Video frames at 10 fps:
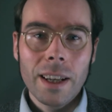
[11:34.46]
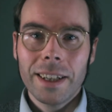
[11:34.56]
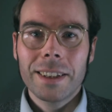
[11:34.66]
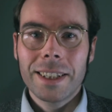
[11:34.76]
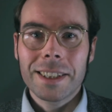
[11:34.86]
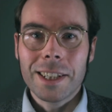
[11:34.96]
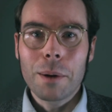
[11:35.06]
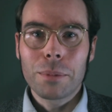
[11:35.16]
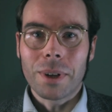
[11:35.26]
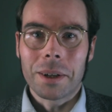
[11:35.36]
In the
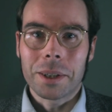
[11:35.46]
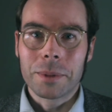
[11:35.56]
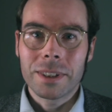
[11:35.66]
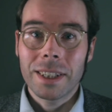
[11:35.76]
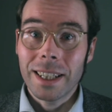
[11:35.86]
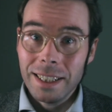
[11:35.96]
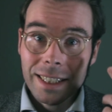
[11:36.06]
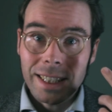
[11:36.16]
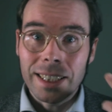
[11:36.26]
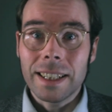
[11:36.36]
example argument, it is
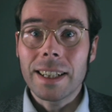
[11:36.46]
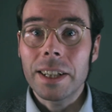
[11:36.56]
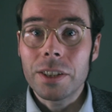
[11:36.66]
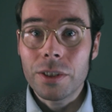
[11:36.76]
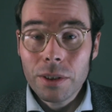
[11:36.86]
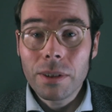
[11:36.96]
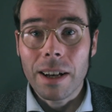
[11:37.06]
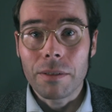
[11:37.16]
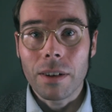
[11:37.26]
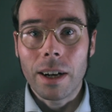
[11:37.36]
clear that I do
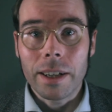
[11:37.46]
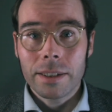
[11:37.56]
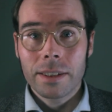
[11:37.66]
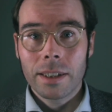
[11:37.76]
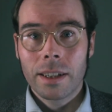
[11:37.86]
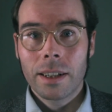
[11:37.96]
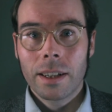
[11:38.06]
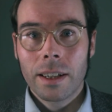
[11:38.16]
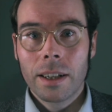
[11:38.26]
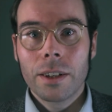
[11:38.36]
have eyes.
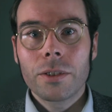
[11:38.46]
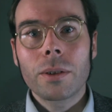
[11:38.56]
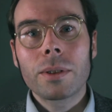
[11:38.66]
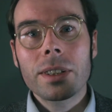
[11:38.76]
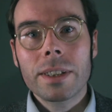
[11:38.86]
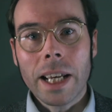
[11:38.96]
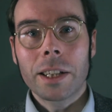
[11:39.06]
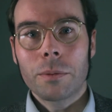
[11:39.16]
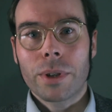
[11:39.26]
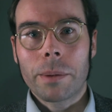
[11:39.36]
So the
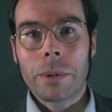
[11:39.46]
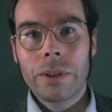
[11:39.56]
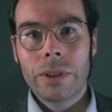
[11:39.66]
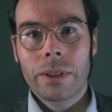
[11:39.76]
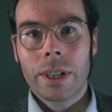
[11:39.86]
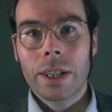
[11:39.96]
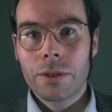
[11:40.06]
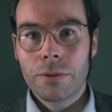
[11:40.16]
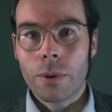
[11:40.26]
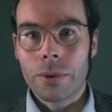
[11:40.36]
second premise is
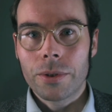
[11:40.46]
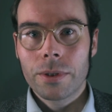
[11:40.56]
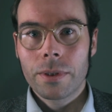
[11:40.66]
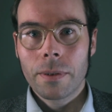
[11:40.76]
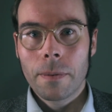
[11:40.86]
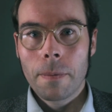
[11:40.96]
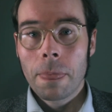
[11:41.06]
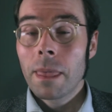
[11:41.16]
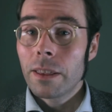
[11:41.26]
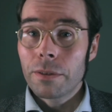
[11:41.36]
false.
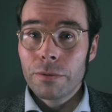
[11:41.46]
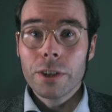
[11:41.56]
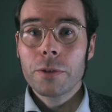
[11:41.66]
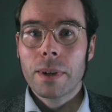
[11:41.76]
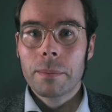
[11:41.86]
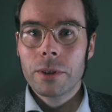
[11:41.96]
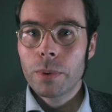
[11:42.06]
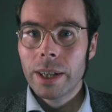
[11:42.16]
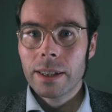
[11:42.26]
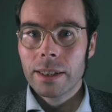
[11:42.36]
The first premise we
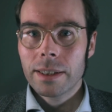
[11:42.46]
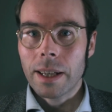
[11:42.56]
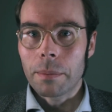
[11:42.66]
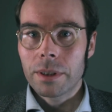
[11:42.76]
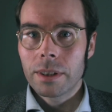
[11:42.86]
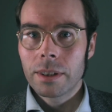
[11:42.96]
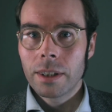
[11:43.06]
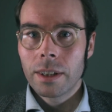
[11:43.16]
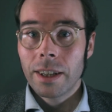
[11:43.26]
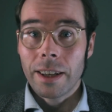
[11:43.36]
can accept.
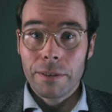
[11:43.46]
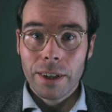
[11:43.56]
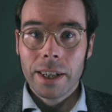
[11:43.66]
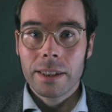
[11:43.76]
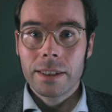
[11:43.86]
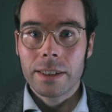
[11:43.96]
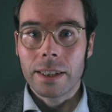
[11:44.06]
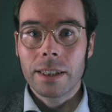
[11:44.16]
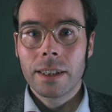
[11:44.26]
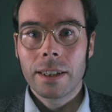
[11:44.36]
If I can
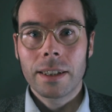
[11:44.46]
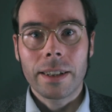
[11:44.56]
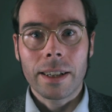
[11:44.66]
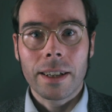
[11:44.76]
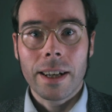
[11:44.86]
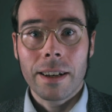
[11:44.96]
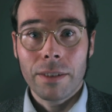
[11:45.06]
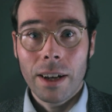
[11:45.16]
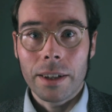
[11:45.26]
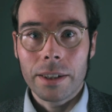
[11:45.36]
see, then I have
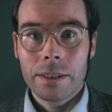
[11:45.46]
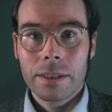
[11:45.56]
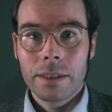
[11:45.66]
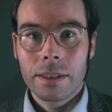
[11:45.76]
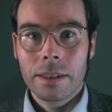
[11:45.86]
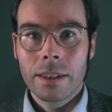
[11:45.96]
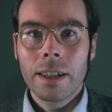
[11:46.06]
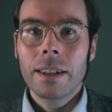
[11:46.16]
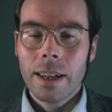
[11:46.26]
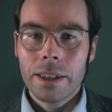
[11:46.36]
eyes.
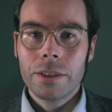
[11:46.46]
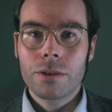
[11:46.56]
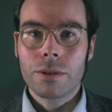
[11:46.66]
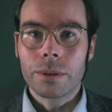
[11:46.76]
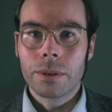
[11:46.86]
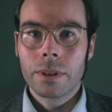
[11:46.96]
That is true.